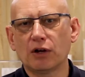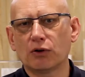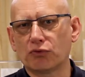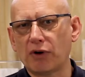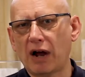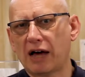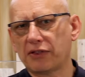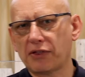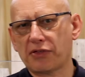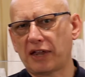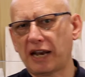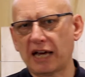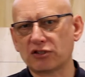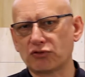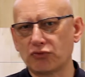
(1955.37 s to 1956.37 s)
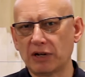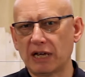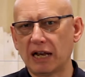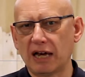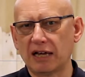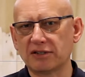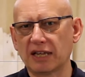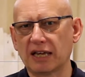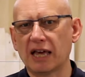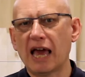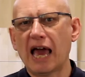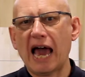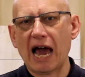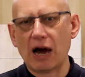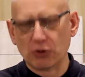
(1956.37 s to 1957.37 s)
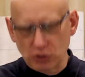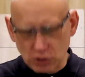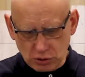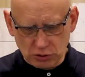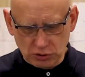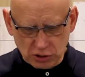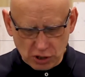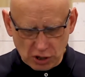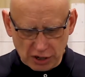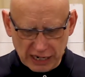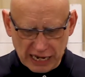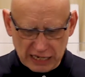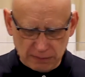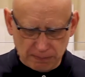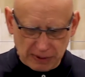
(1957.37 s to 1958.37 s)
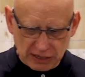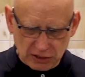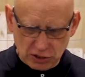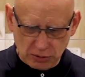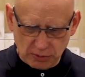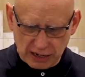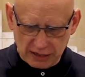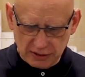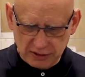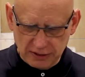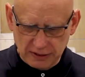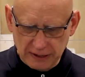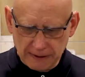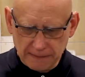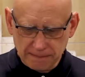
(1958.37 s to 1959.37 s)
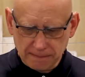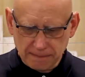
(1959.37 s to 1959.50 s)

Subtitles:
rather than us realizing how good God has been to us.